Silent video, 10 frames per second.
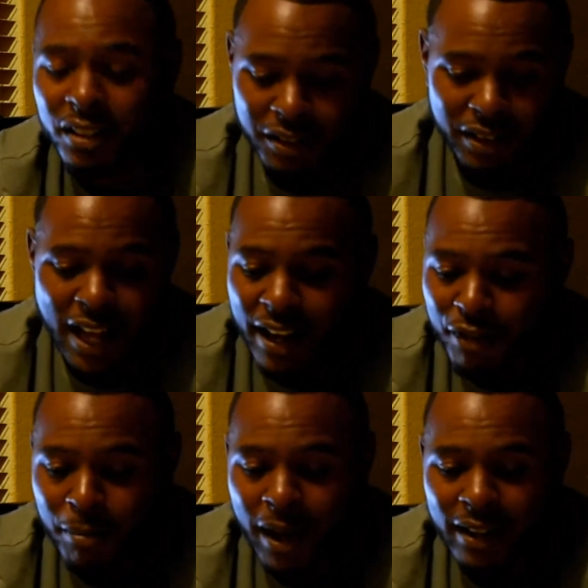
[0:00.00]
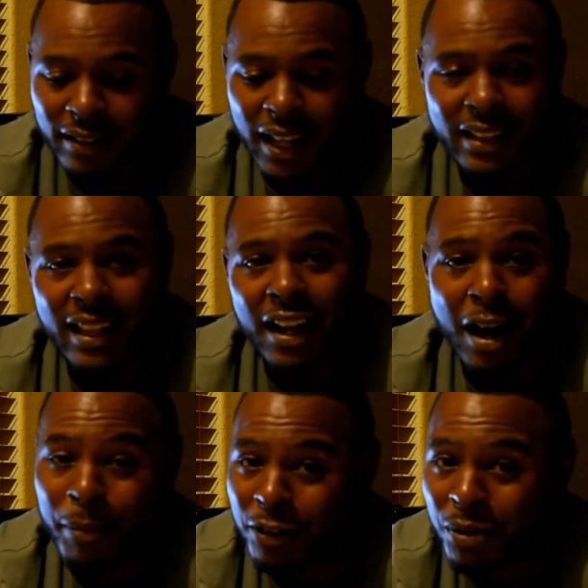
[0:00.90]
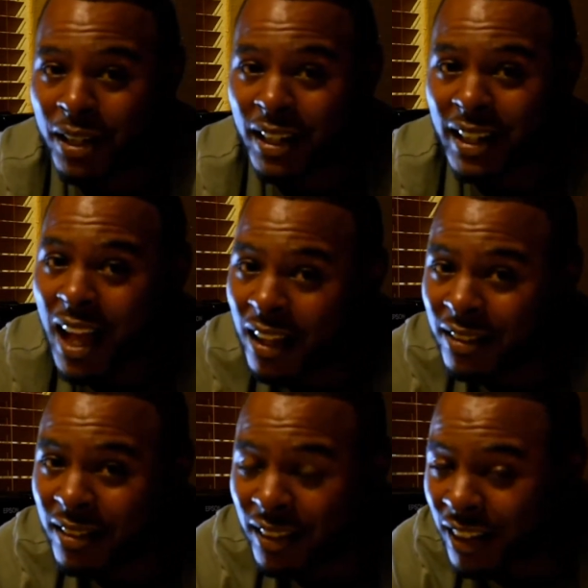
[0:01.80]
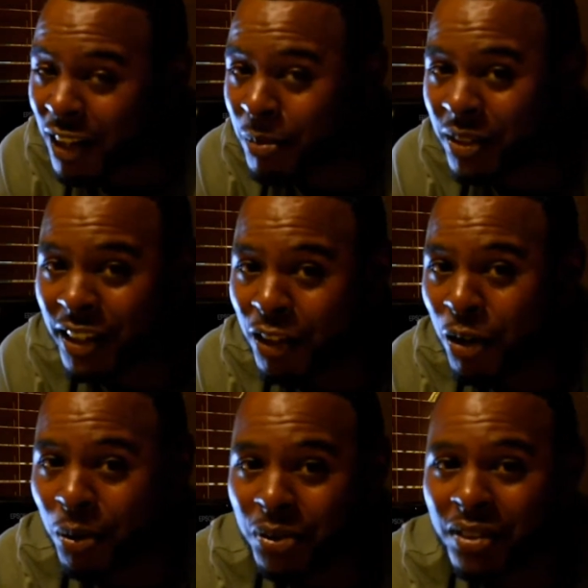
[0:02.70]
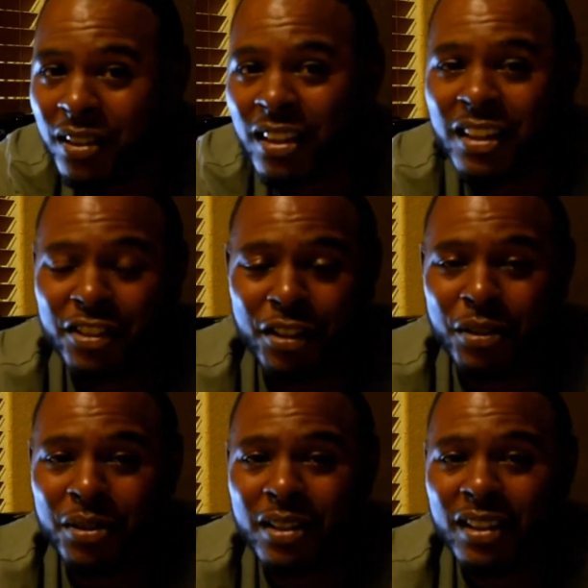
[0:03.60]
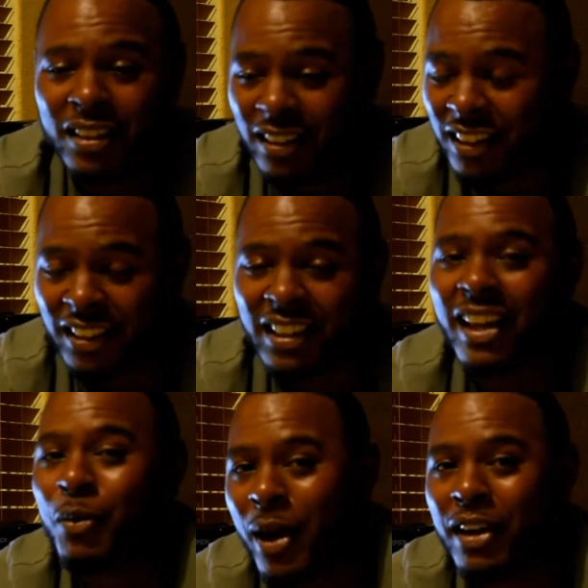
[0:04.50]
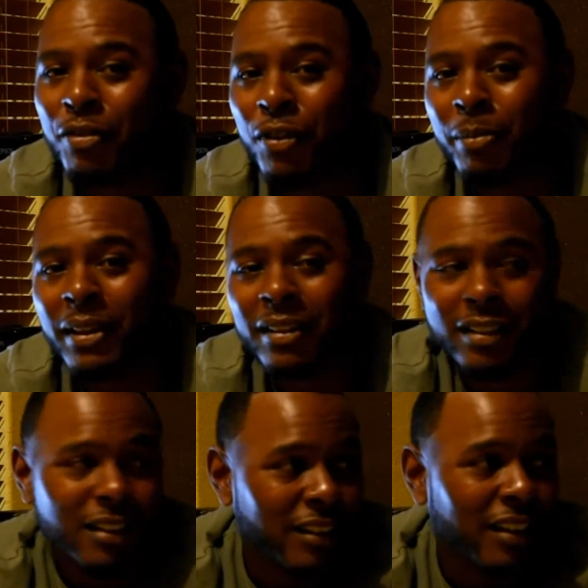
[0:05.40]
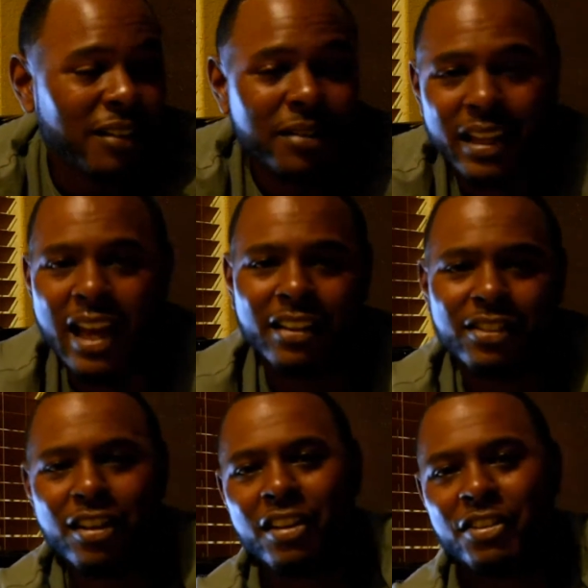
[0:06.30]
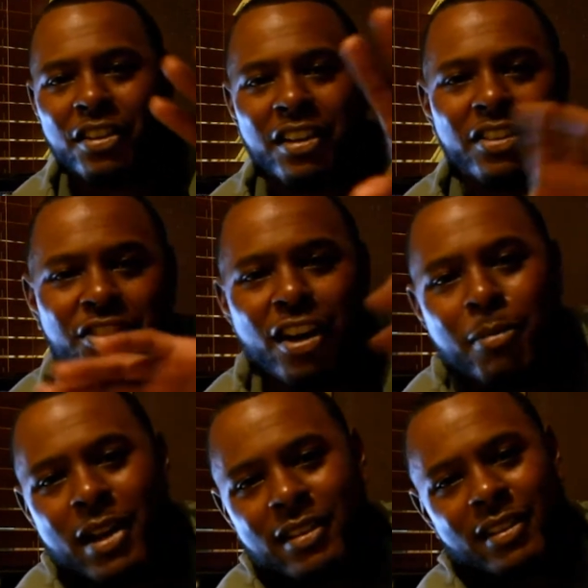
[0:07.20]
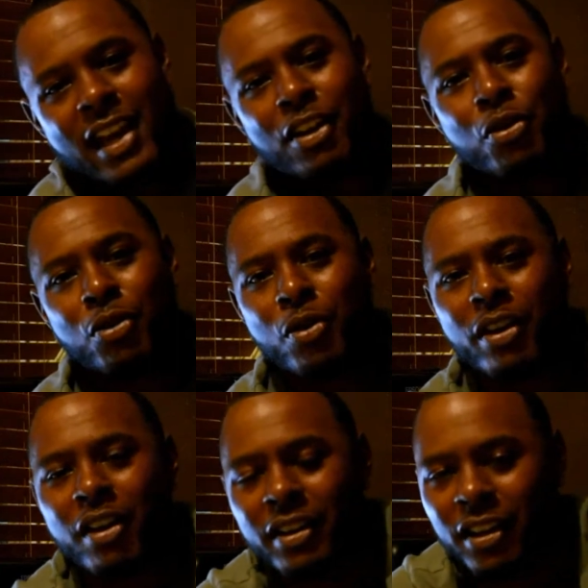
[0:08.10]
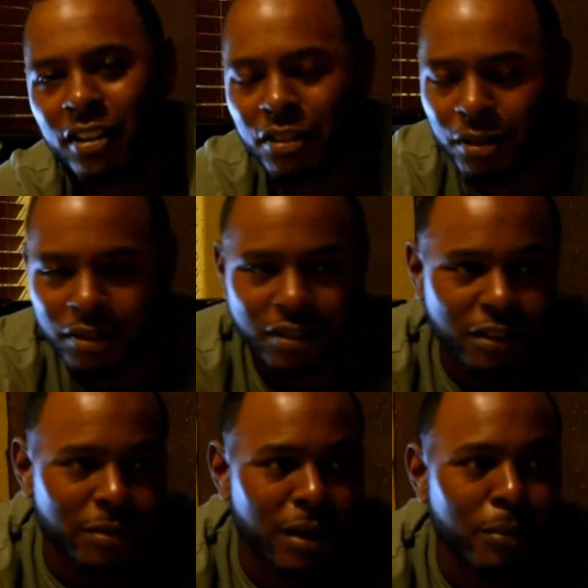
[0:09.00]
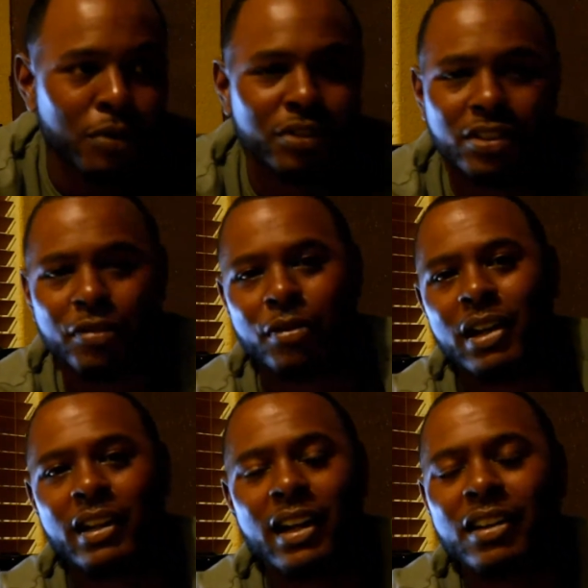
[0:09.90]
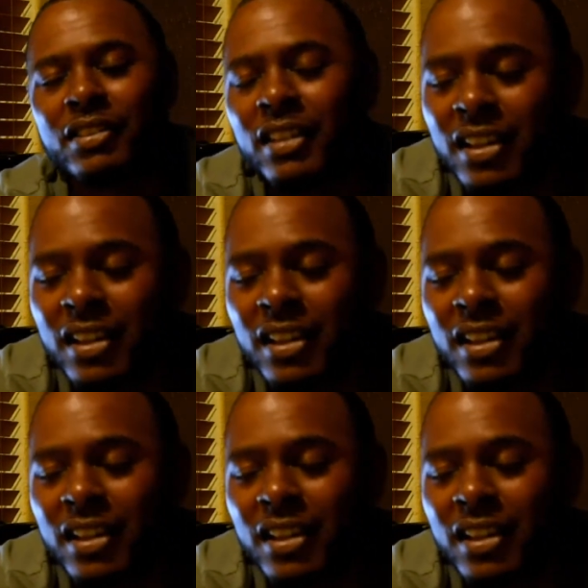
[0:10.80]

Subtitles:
And not everybody's like that. Opportunity knocks, it comes and it goes. So luckily, they waited for me. Yeah, sorry about this echo going on in here too, excuse me, I'm moving stuff around the house.